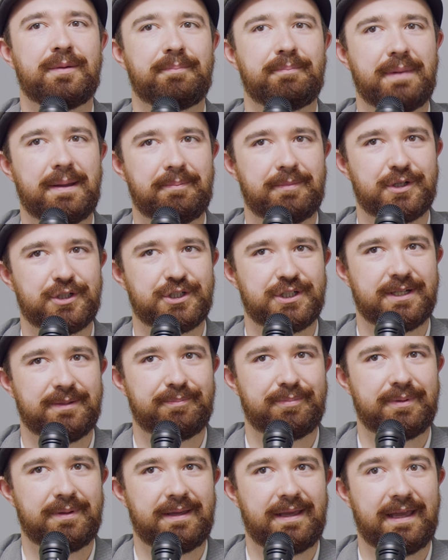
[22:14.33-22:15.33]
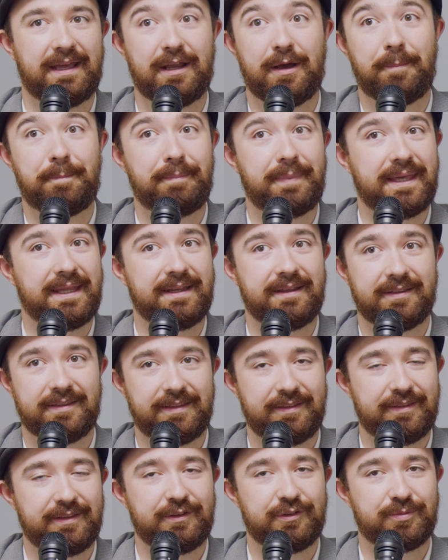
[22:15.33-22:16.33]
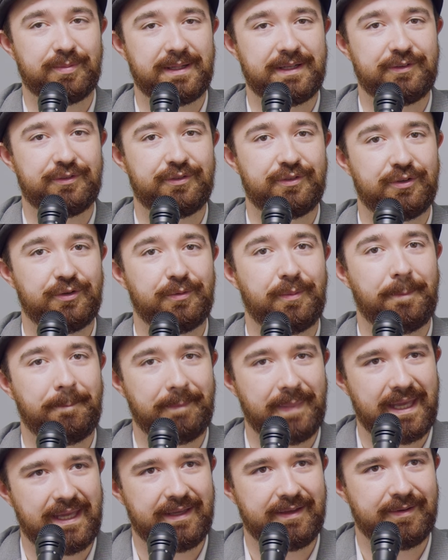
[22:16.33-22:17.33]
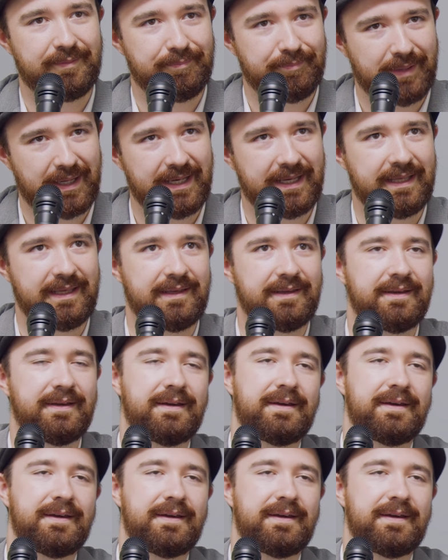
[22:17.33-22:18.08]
membership, and immediately these ways to make money.